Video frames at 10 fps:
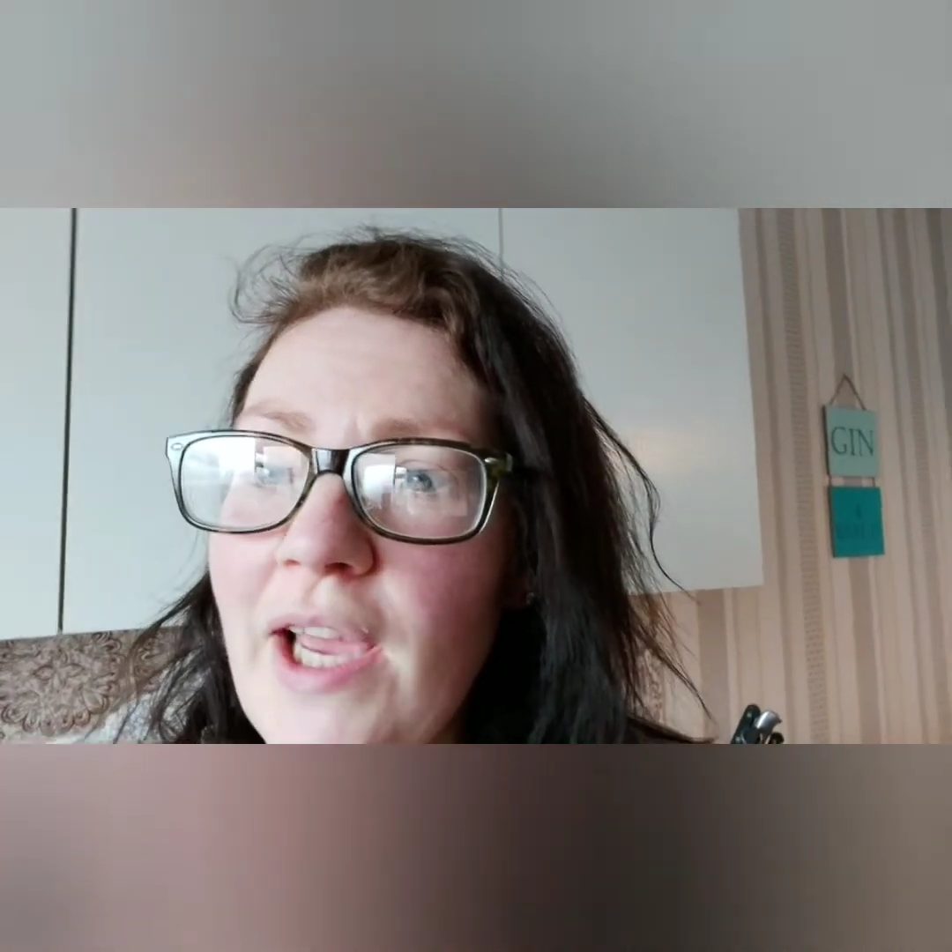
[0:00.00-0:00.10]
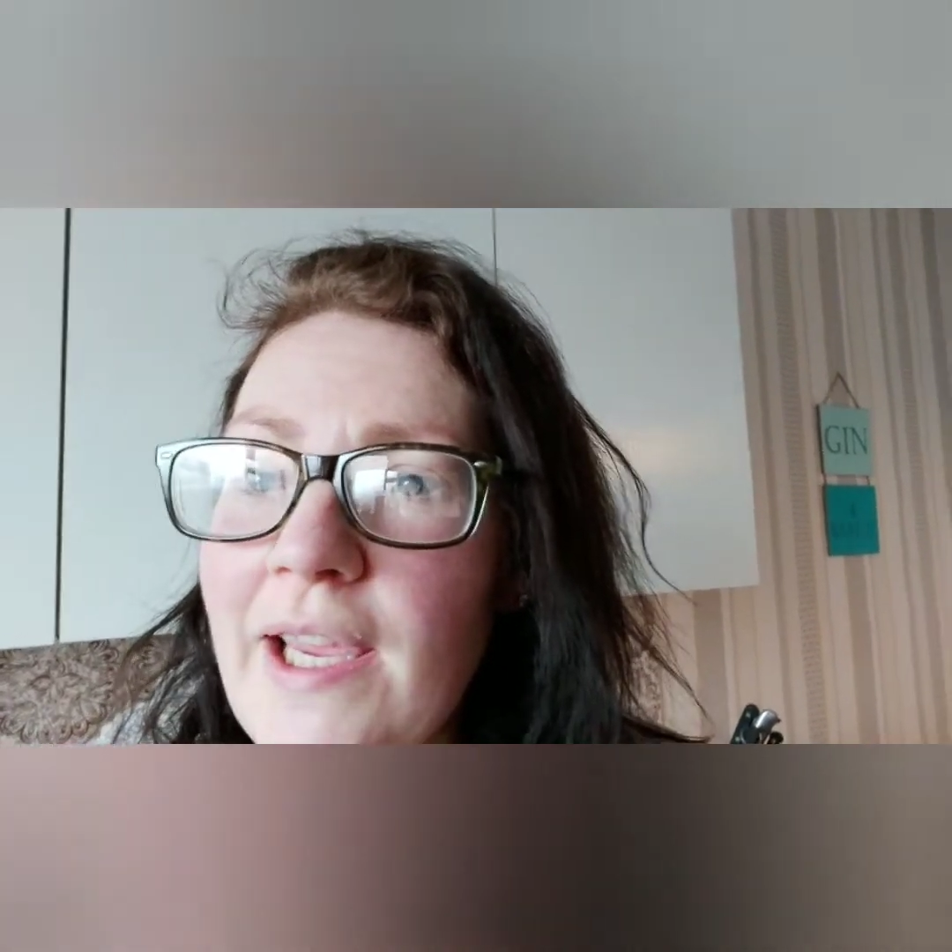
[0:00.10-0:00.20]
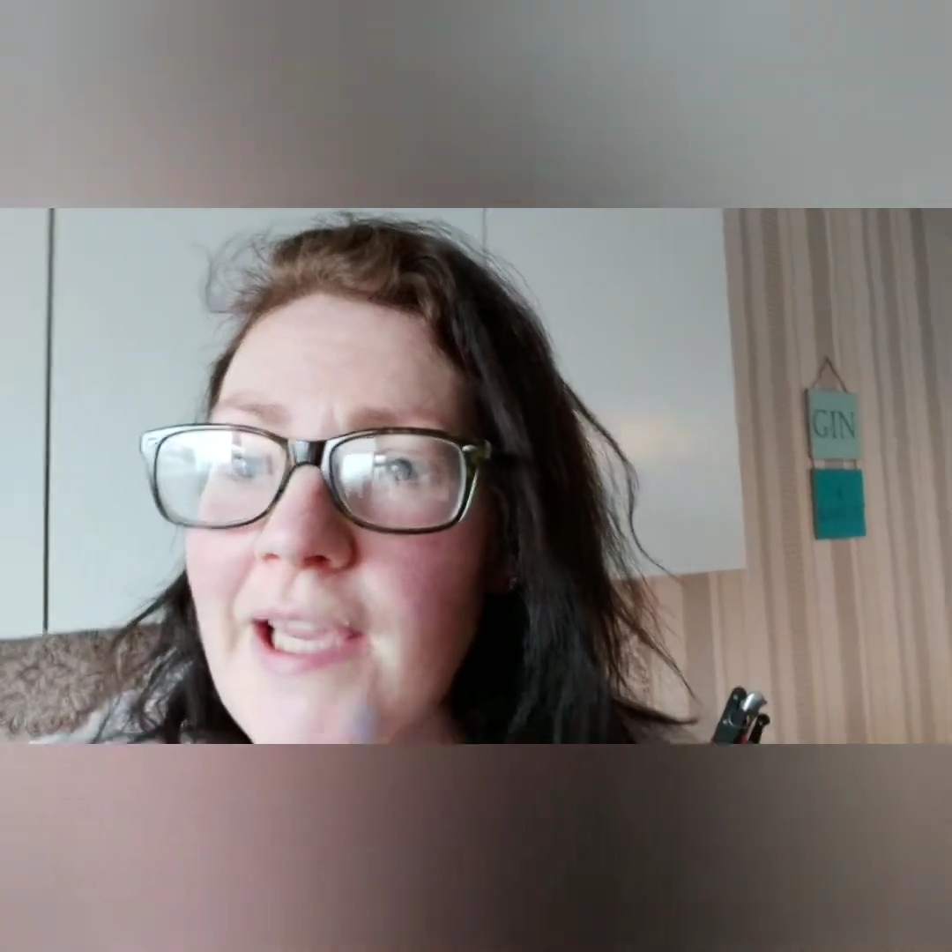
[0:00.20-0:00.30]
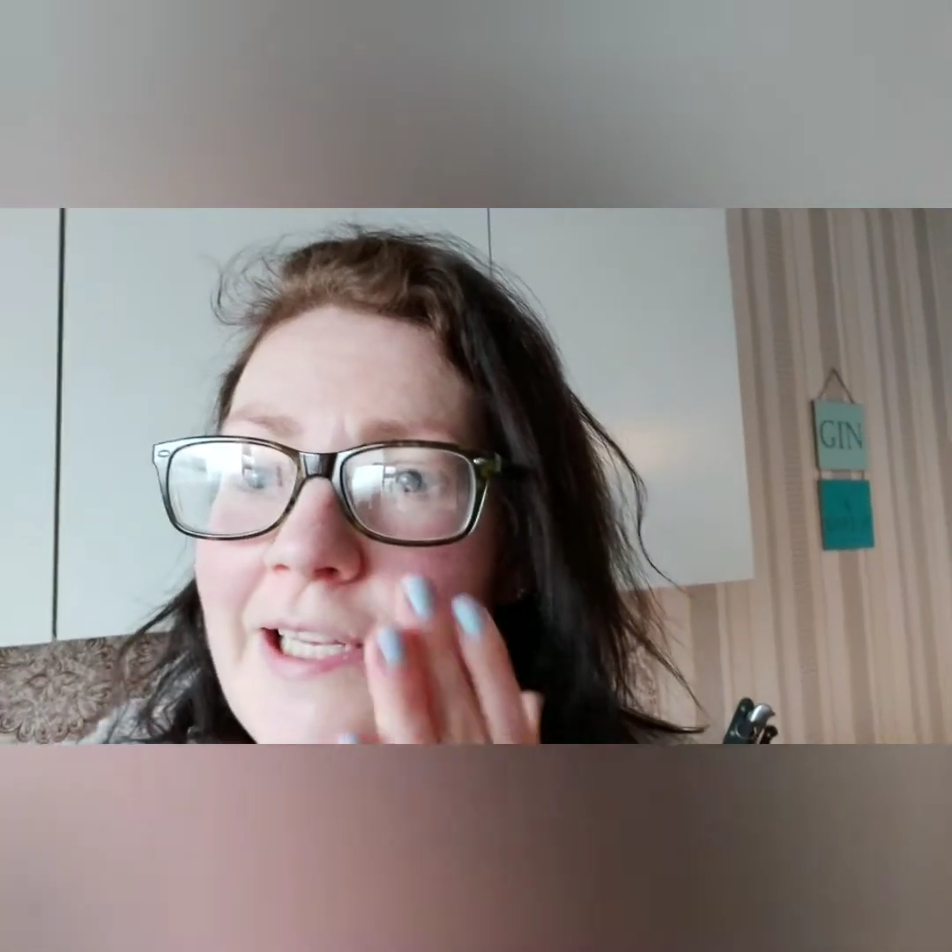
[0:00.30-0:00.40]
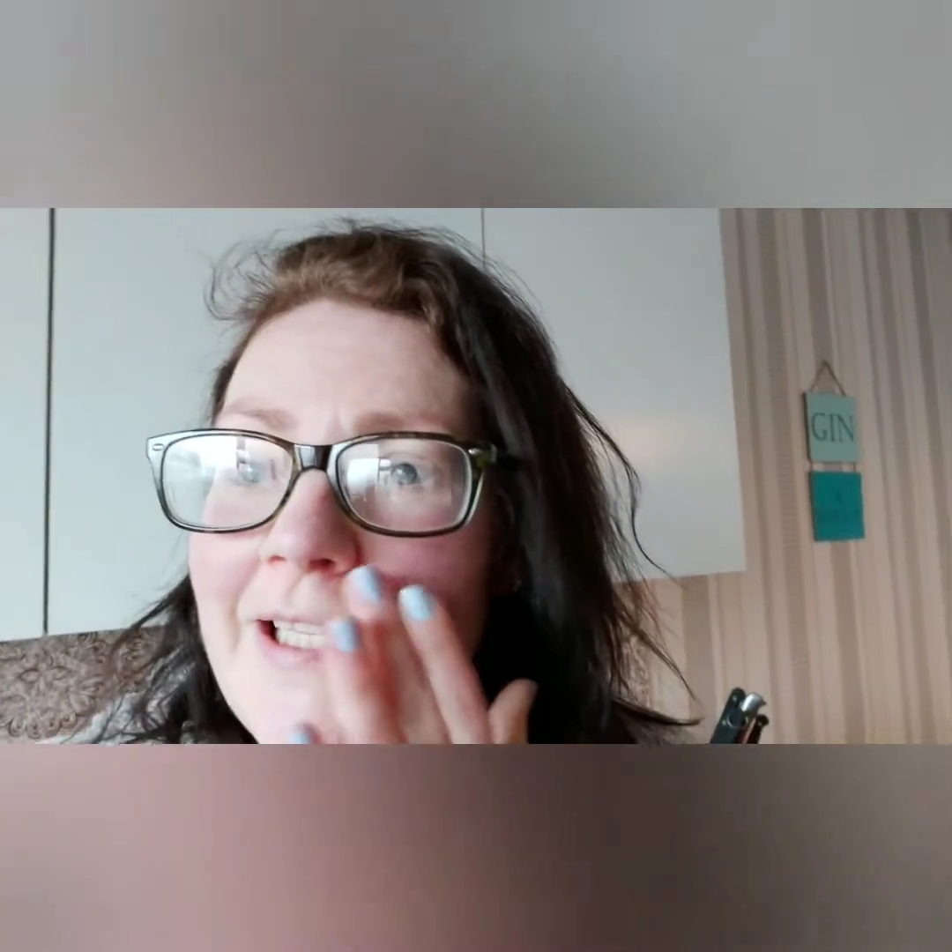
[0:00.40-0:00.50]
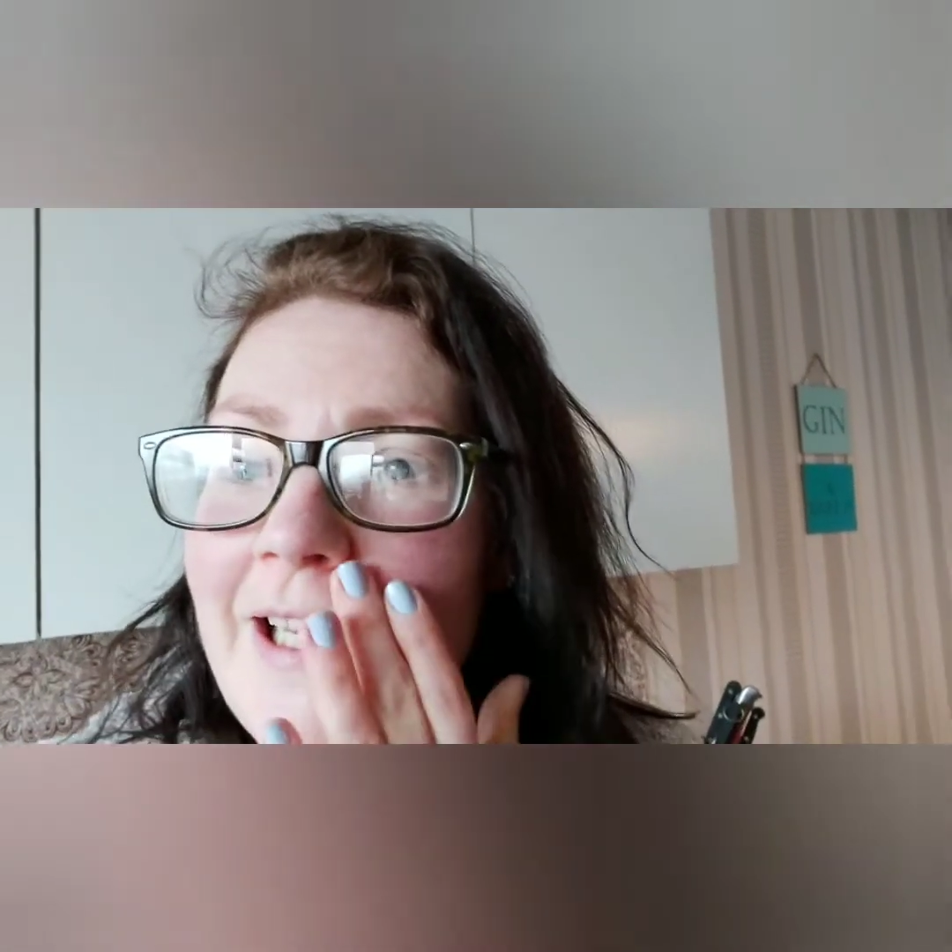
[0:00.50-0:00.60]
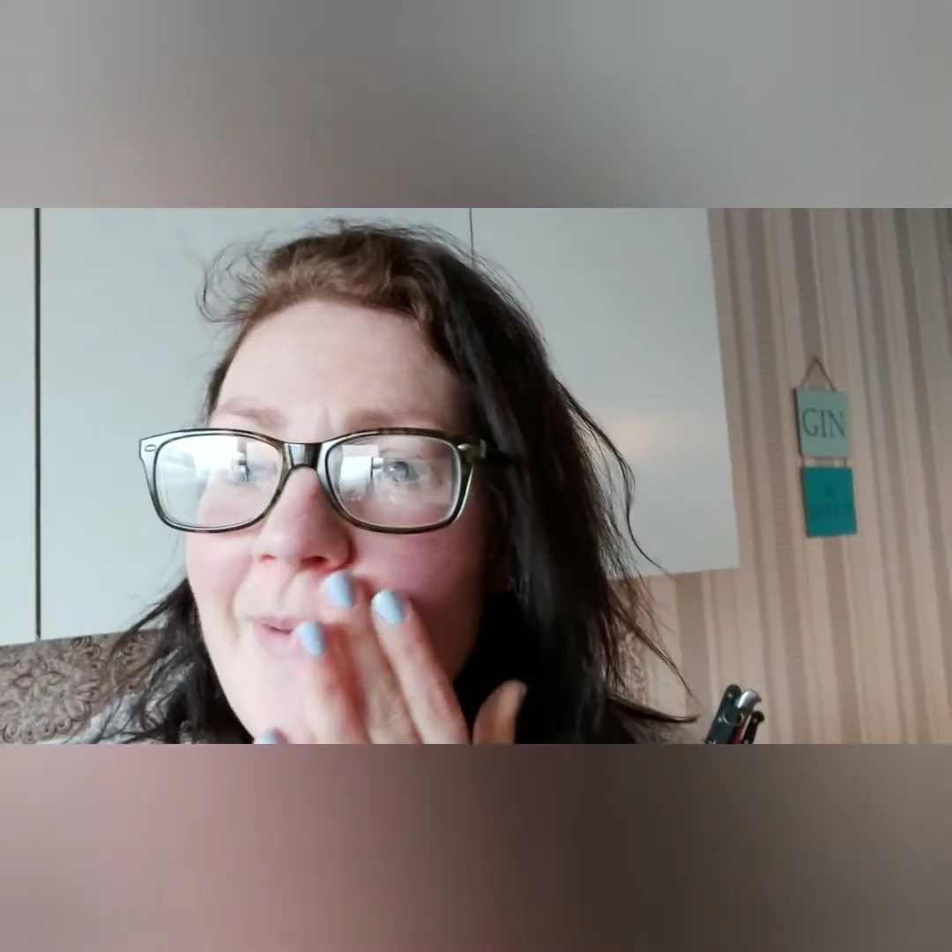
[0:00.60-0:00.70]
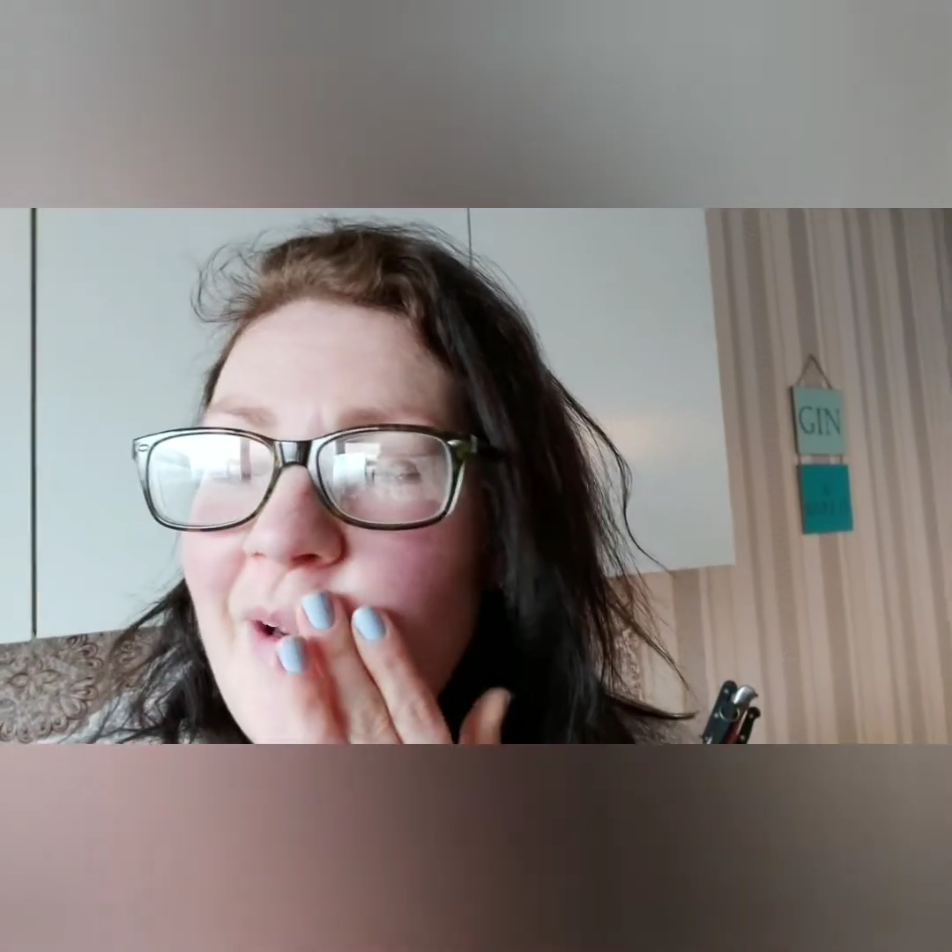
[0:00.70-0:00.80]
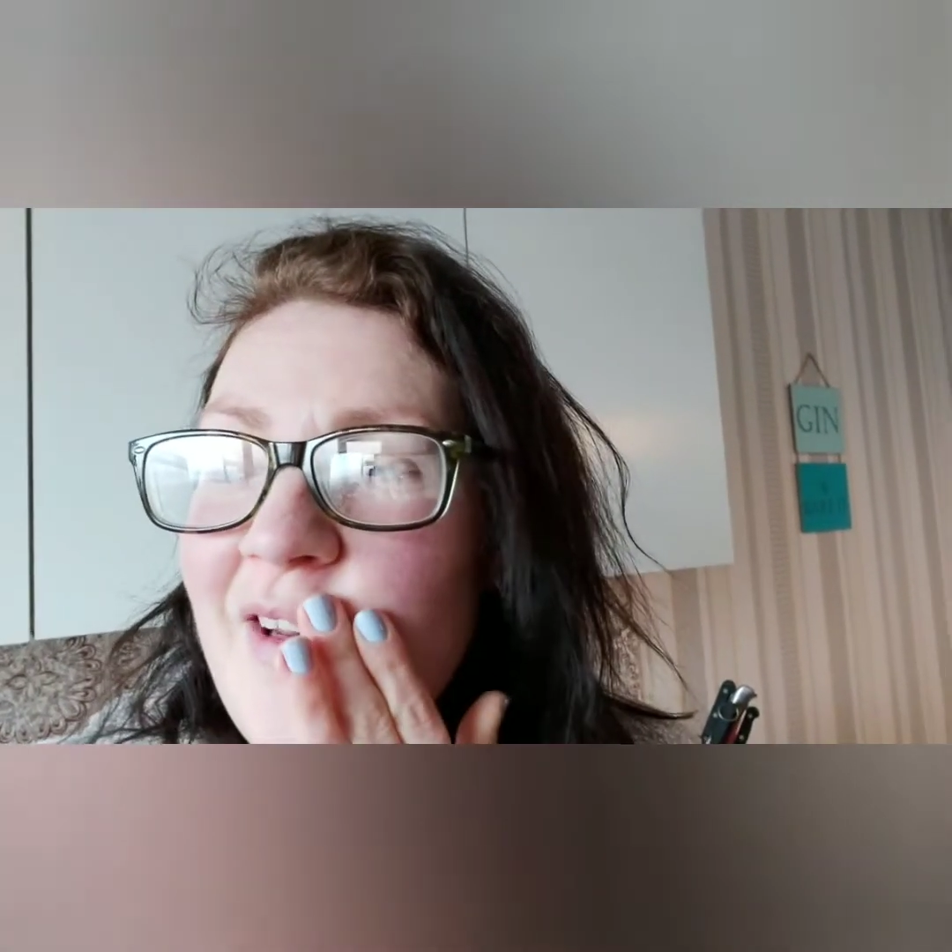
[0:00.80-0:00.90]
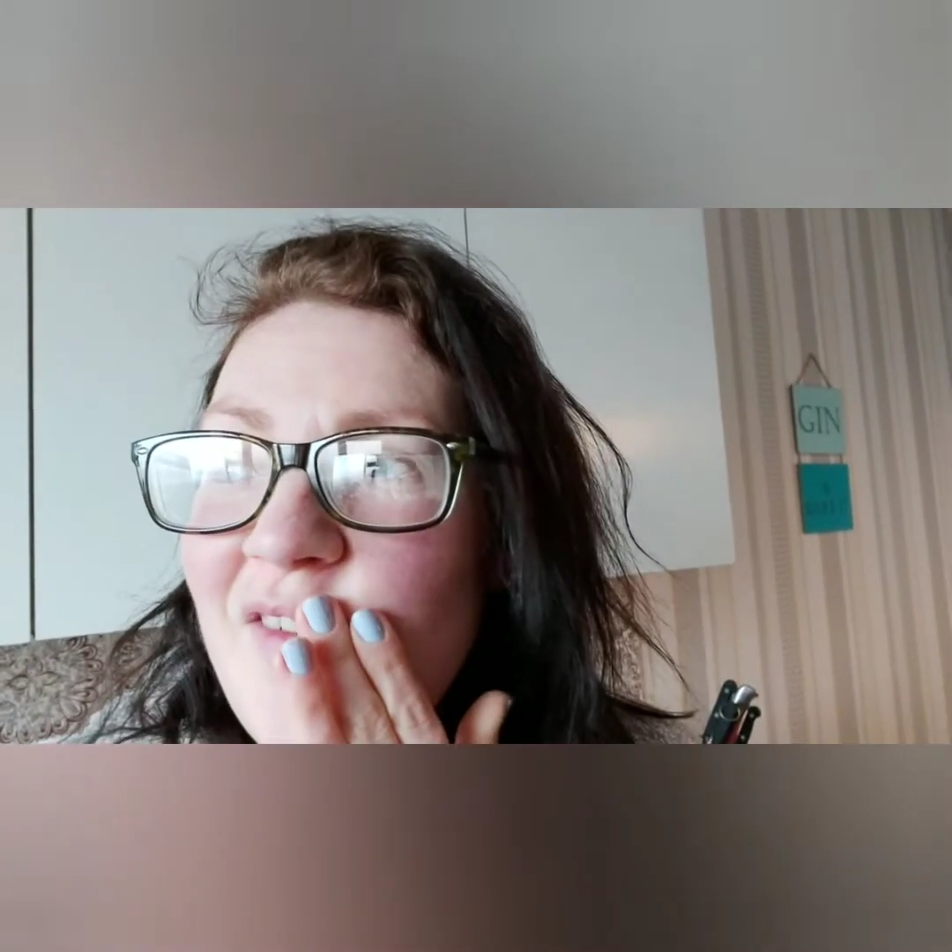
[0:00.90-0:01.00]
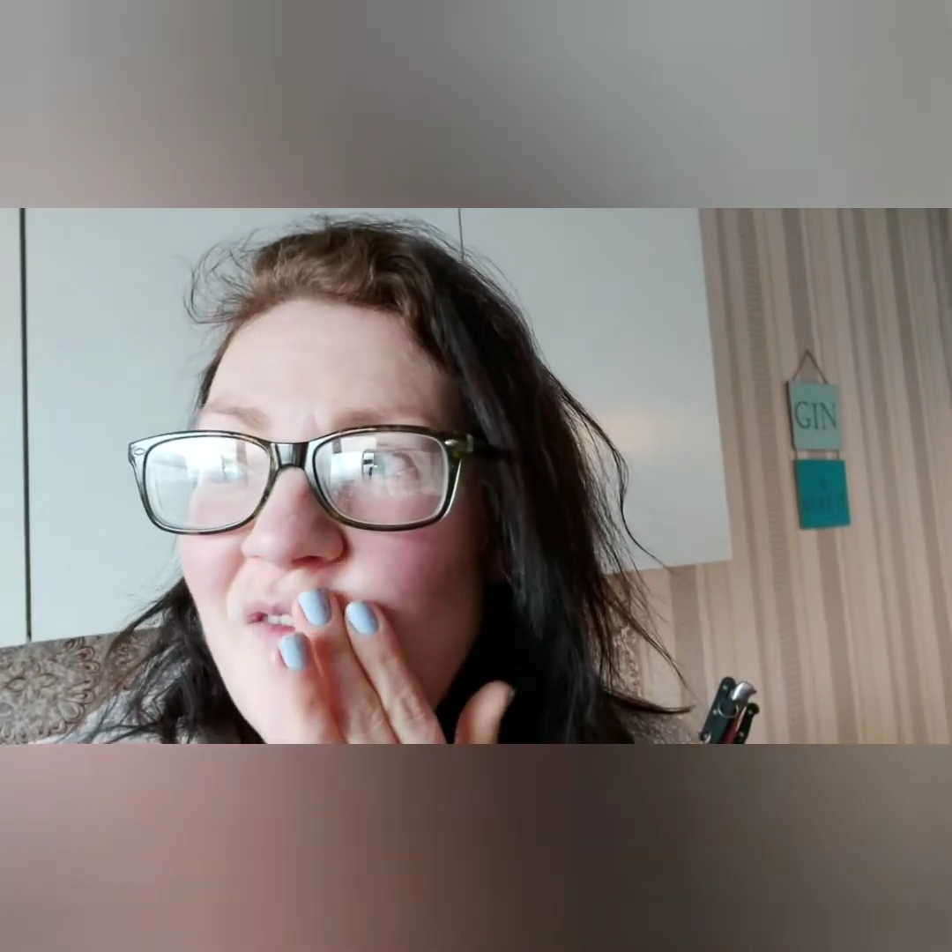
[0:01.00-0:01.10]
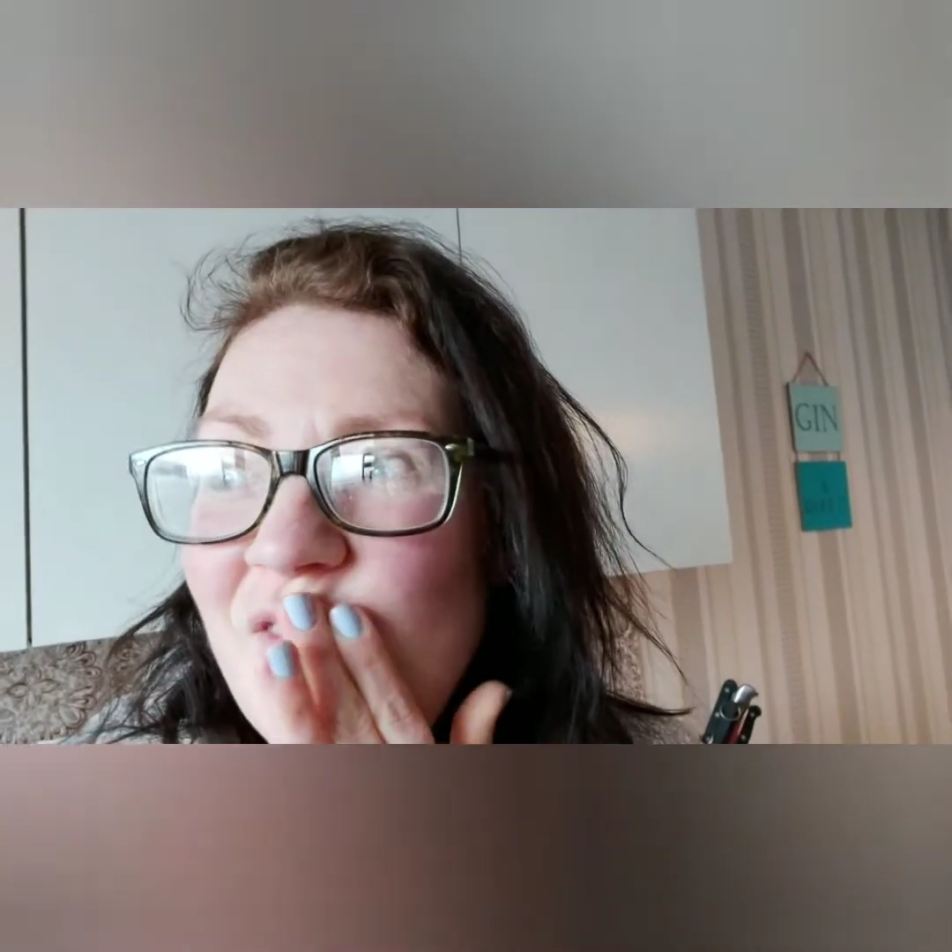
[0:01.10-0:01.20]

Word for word: and get about